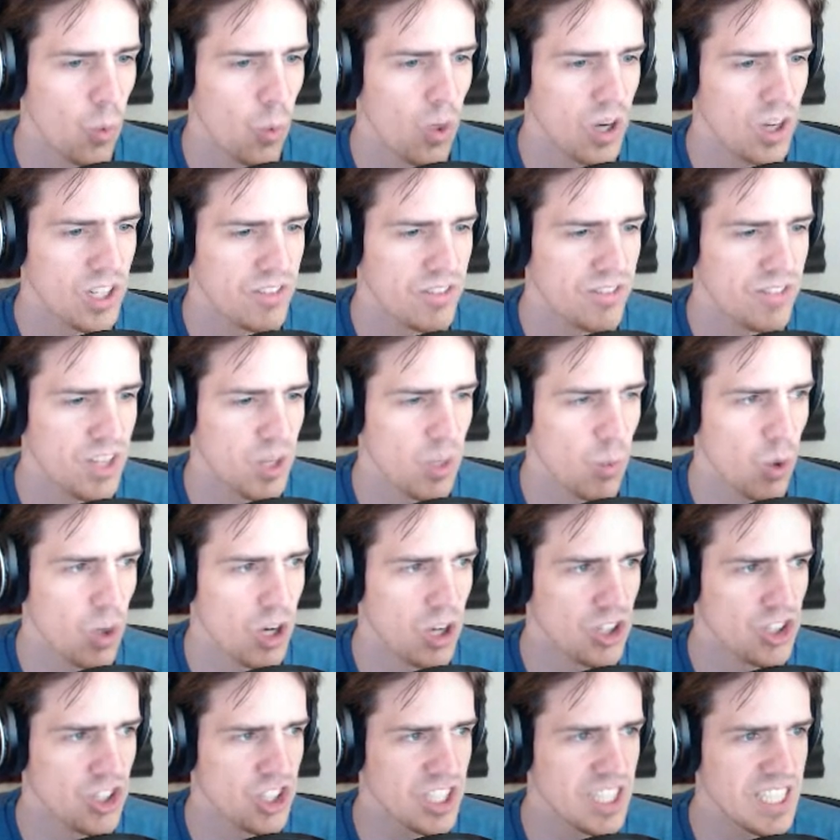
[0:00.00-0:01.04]
What if they
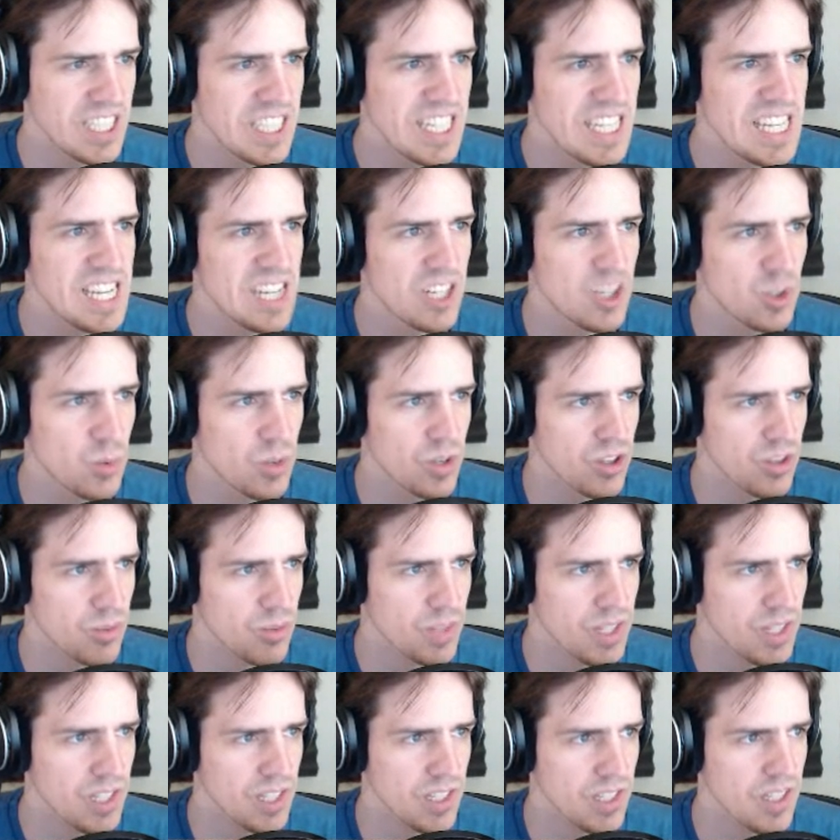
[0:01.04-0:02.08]
want to eat with
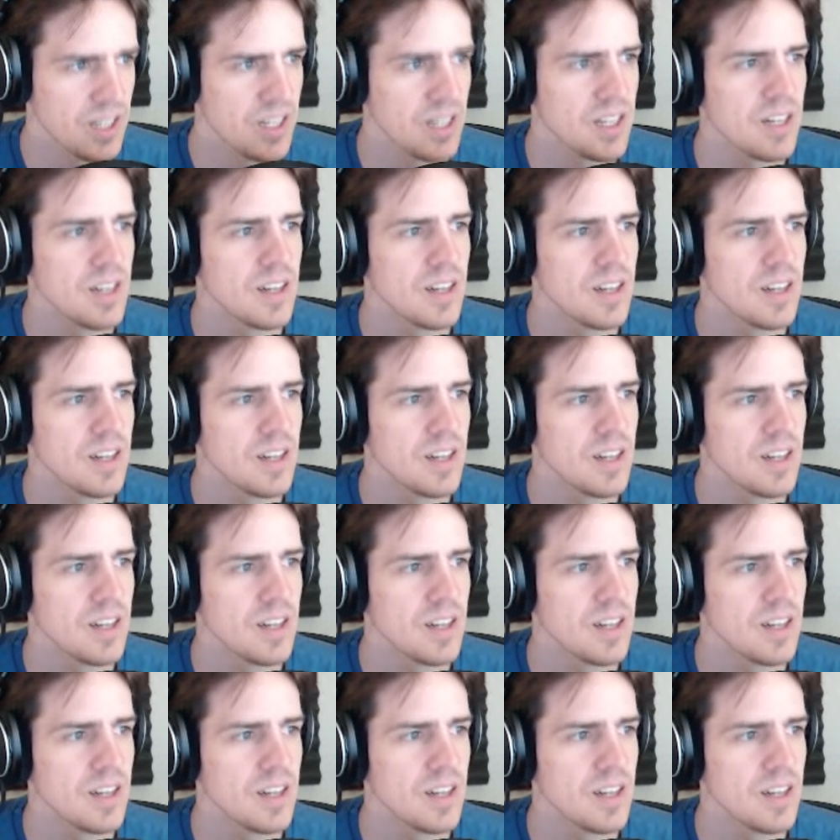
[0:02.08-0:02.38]
me?